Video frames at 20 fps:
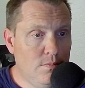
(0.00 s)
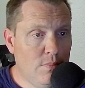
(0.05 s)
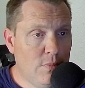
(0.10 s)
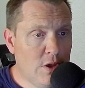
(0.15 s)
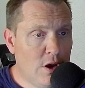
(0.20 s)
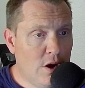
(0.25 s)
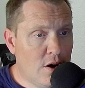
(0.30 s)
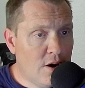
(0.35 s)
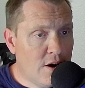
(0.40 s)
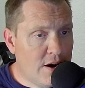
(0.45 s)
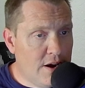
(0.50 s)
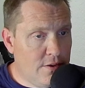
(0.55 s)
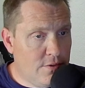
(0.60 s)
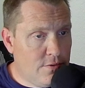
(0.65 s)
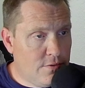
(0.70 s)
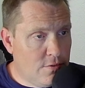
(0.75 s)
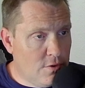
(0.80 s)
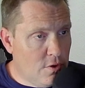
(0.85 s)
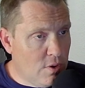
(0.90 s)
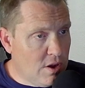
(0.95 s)
All right,
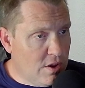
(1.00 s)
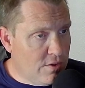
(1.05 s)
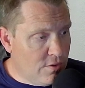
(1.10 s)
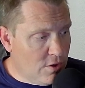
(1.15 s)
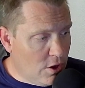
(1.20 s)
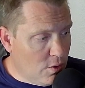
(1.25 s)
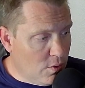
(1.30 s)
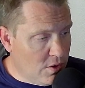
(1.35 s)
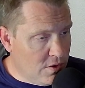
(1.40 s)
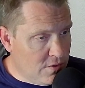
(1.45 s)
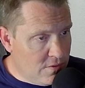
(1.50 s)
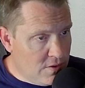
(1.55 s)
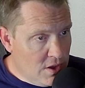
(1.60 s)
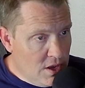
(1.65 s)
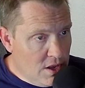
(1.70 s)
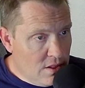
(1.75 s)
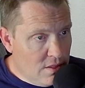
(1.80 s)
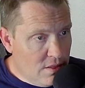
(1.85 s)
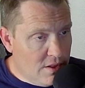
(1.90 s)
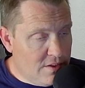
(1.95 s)
so as always,
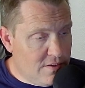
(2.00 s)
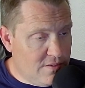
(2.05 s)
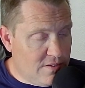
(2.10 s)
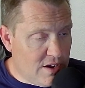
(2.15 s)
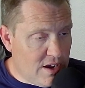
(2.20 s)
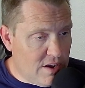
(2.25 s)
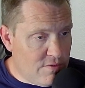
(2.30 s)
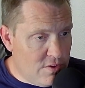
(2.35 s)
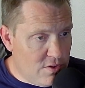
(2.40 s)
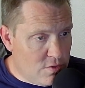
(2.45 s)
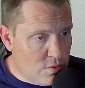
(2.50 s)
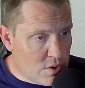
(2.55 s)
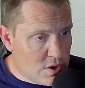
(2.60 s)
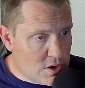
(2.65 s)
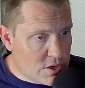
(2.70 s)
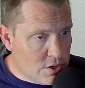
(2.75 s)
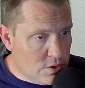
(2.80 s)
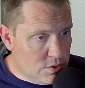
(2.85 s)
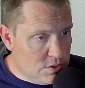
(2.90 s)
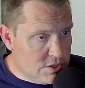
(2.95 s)
let's dive into our
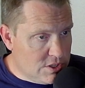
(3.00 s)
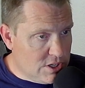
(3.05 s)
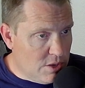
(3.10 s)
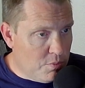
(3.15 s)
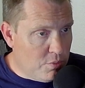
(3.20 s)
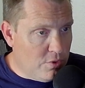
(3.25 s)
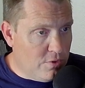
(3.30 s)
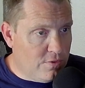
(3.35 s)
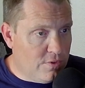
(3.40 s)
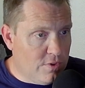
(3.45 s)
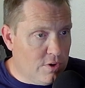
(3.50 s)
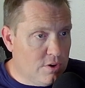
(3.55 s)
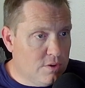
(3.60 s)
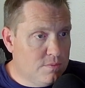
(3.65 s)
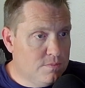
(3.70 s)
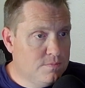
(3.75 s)
code samples here.